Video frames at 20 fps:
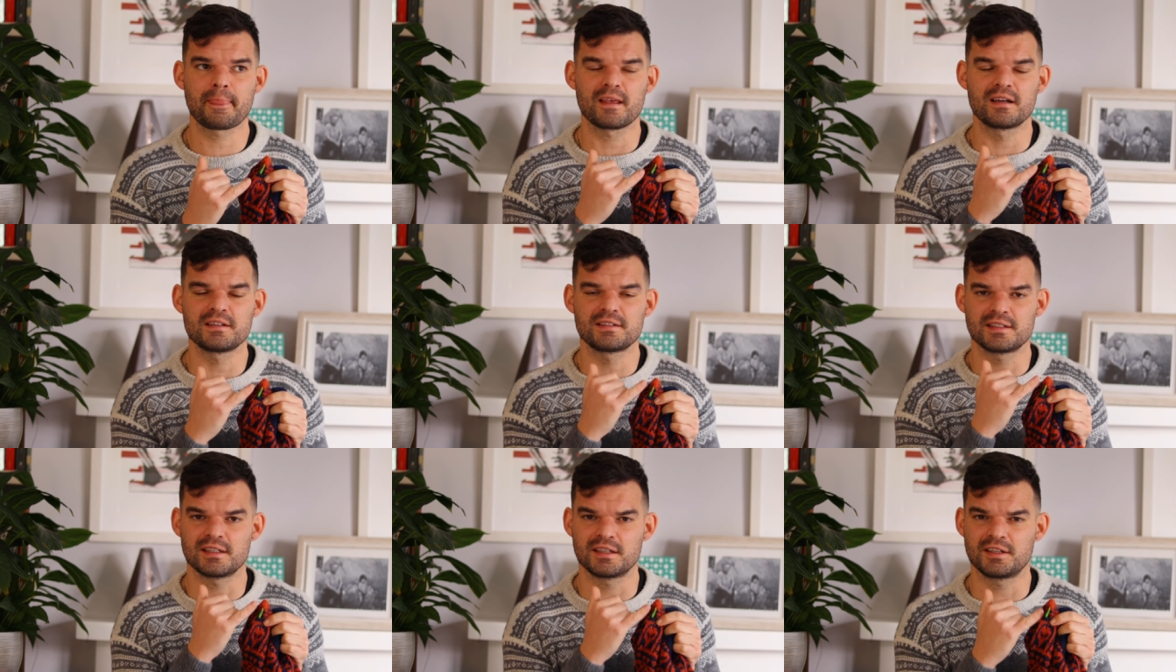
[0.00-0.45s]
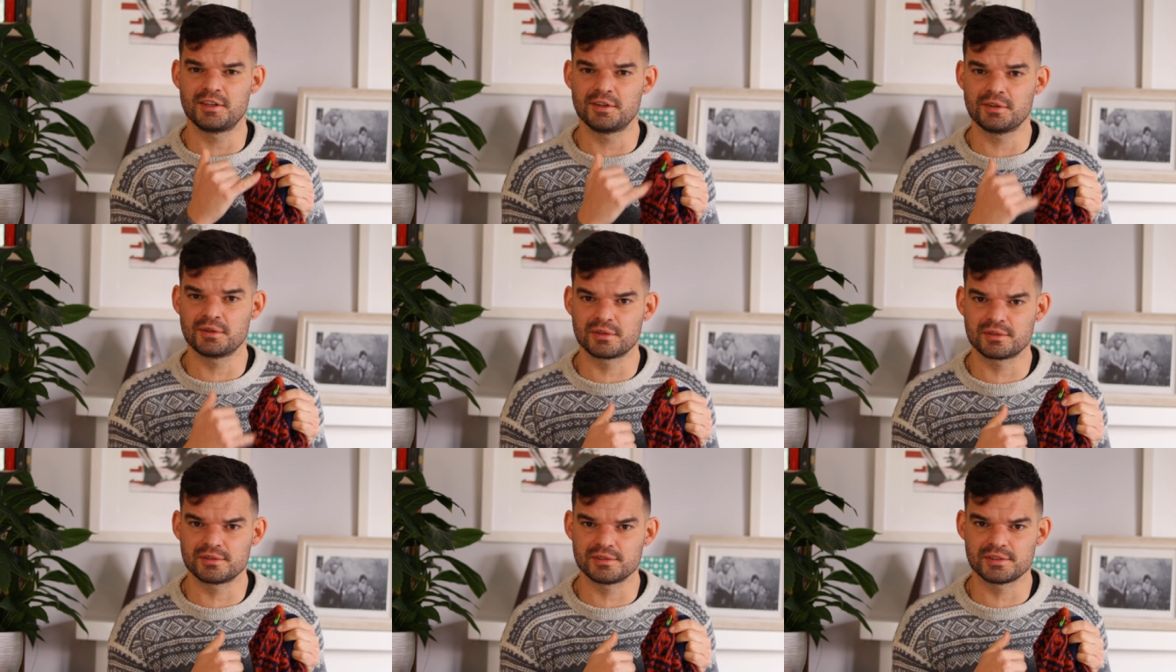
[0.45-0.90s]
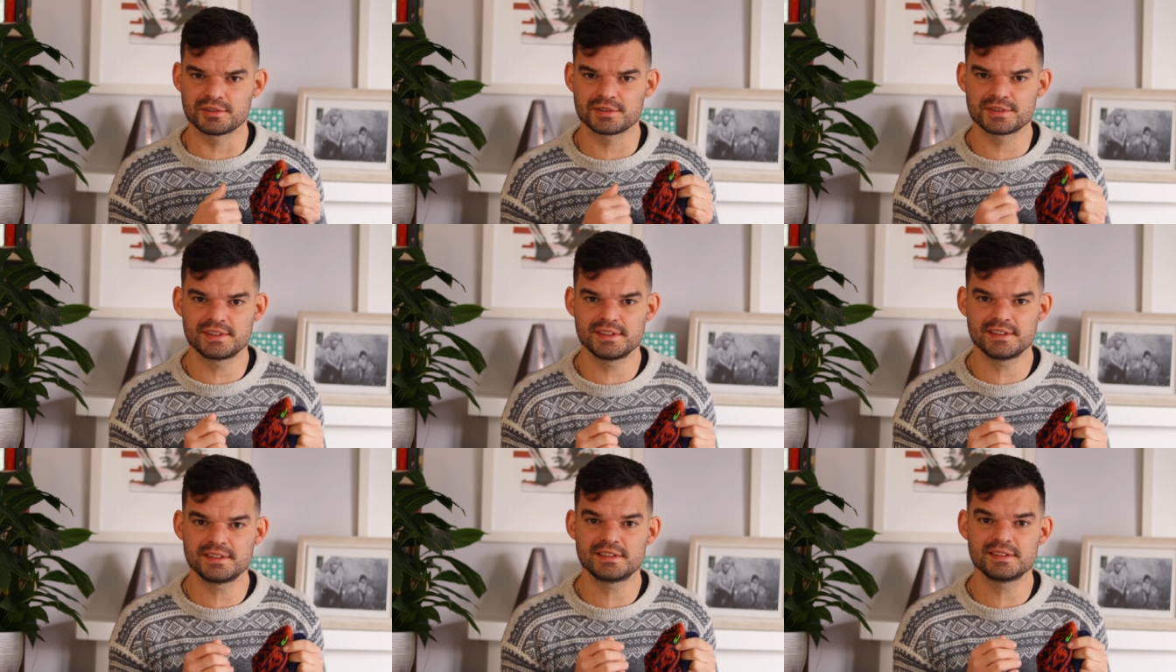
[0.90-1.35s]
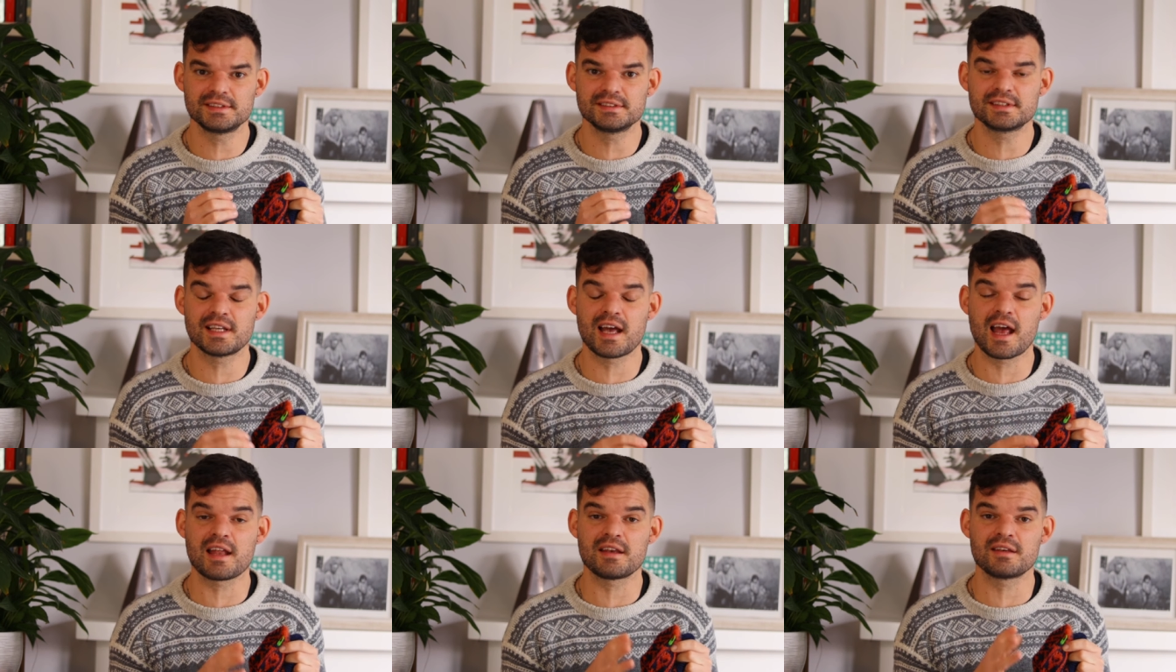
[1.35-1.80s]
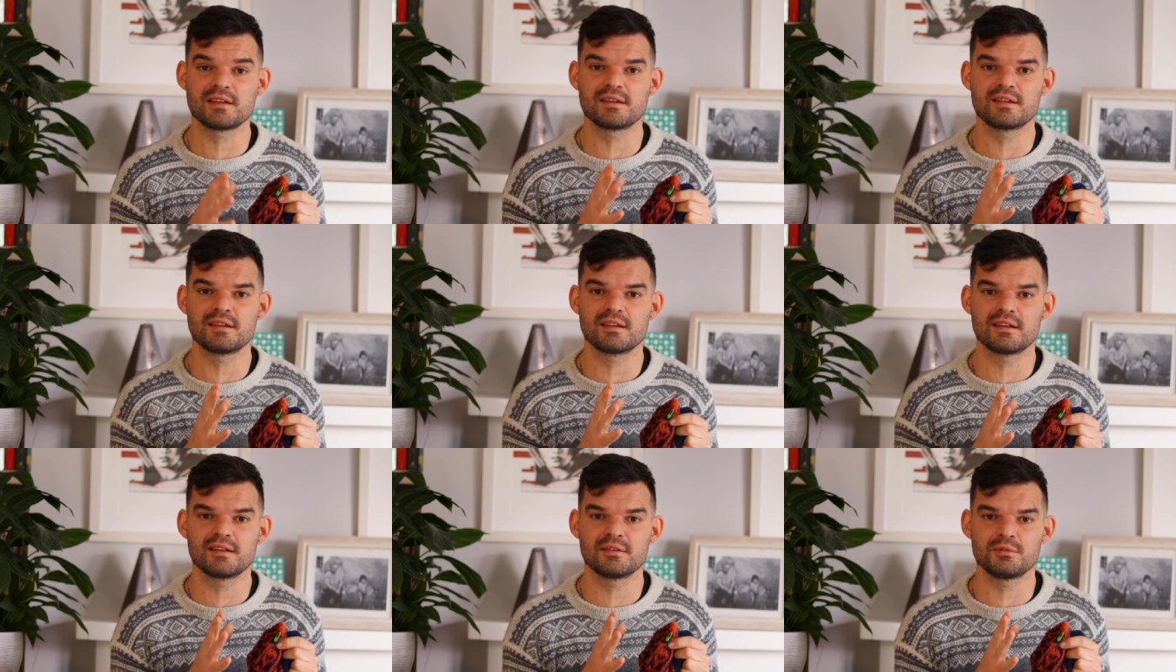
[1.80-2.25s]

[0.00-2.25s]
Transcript: secure your stitches and